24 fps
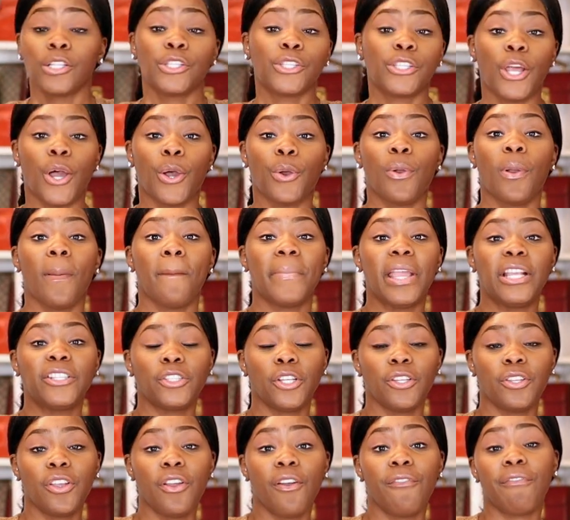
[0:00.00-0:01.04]
So make
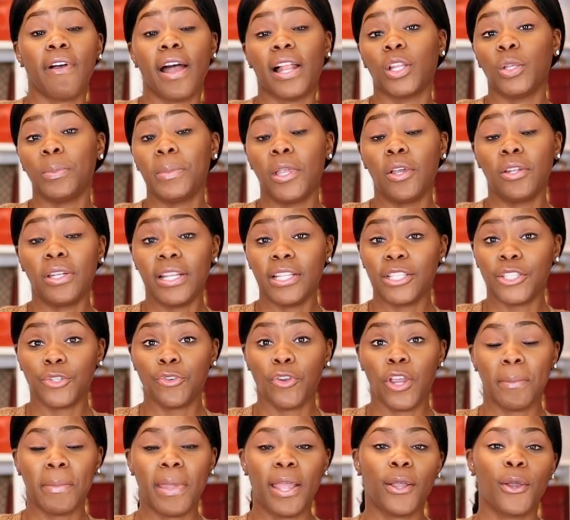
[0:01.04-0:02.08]
sure you are following me on
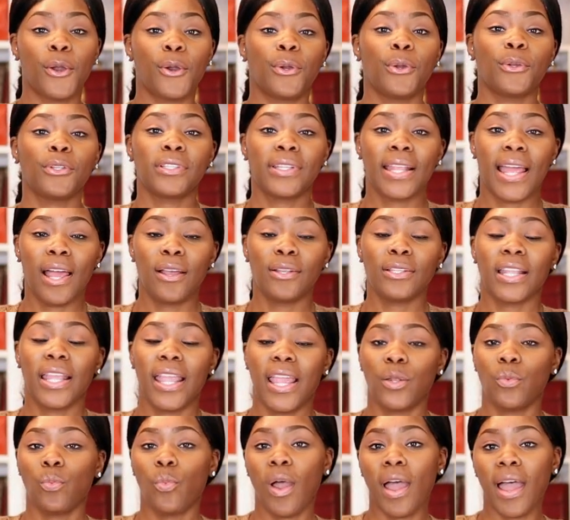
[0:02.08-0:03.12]
Instagram at Coco Styles
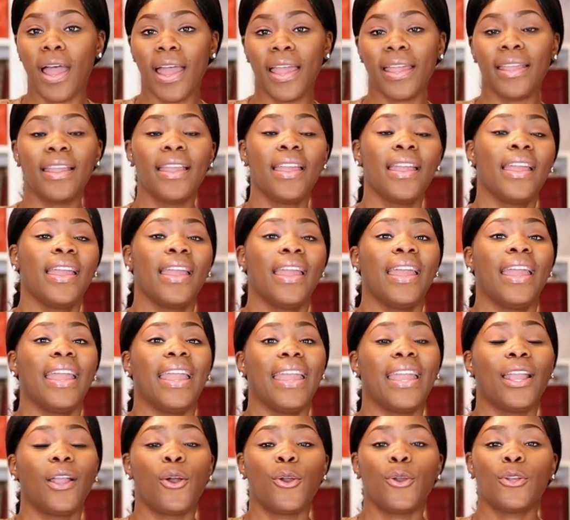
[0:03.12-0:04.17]
NY
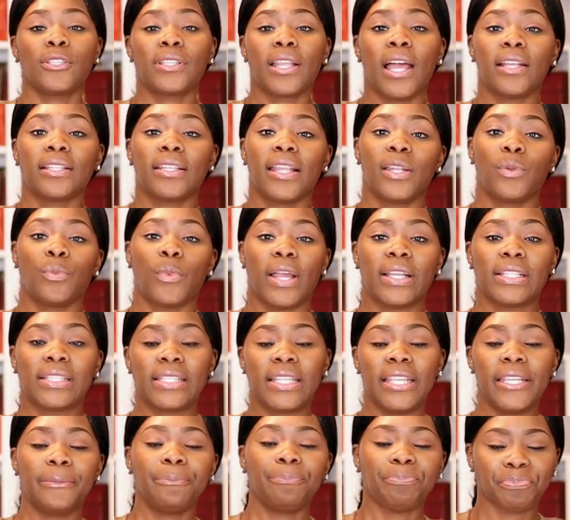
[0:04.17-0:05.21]
and Coco Styles
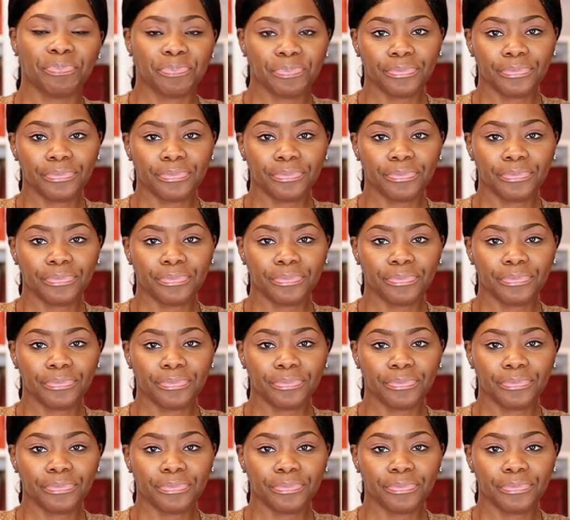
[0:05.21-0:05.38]
NYC